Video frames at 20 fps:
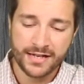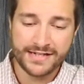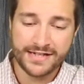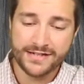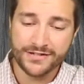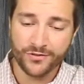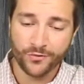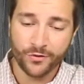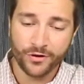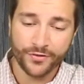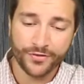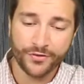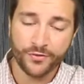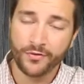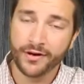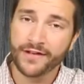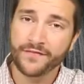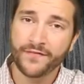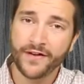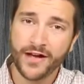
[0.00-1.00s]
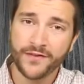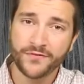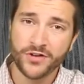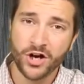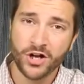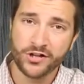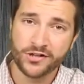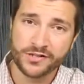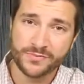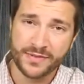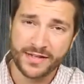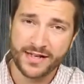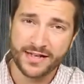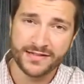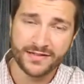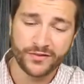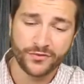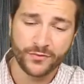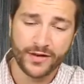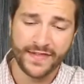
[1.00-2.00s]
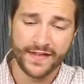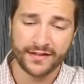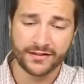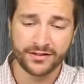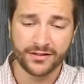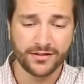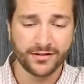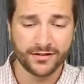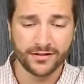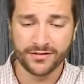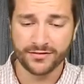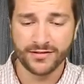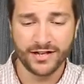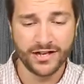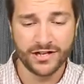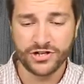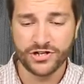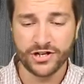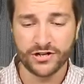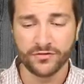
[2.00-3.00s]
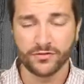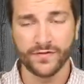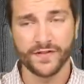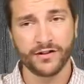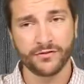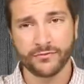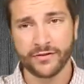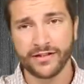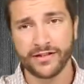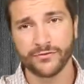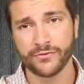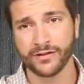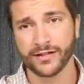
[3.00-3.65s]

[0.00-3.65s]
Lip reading: These are worth $25 because of the way they look in general. They're really,